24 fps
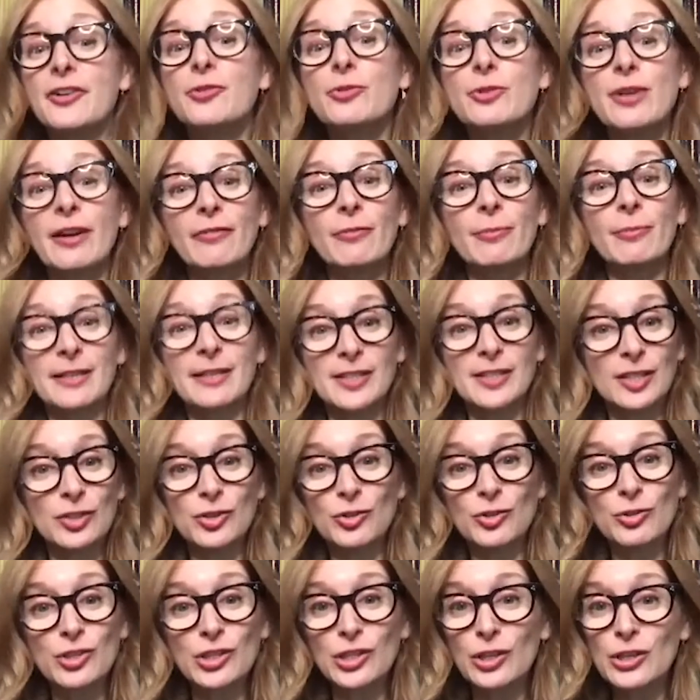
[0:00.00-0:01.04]
you definitely, my sister
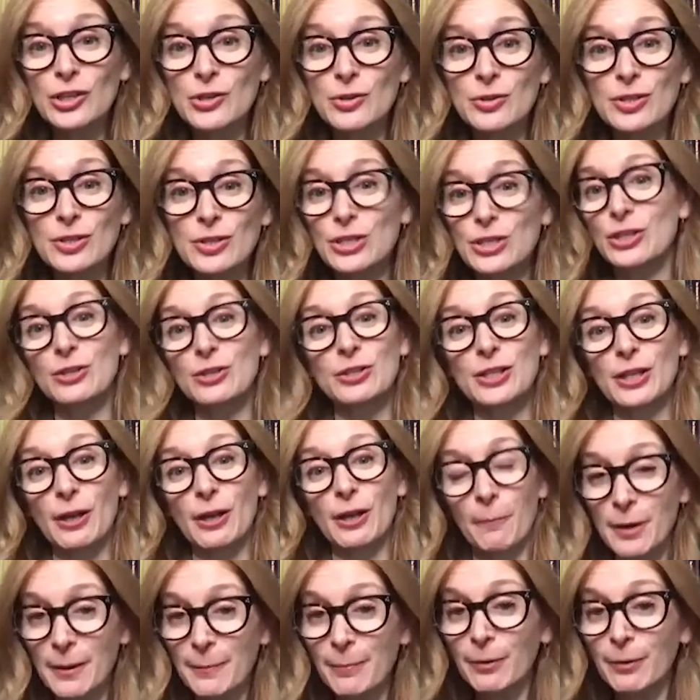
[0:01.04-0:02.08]
still uses hers though.
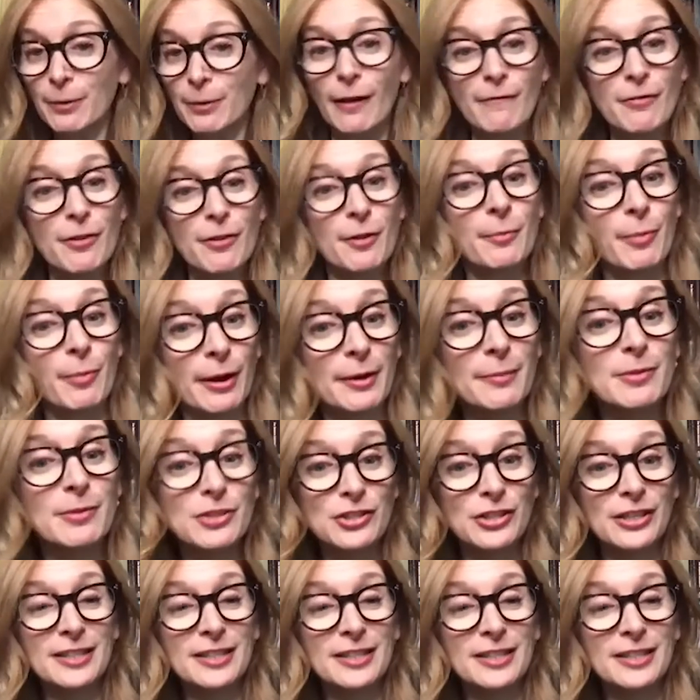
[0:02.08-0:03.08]
People yeah. love their bread machines.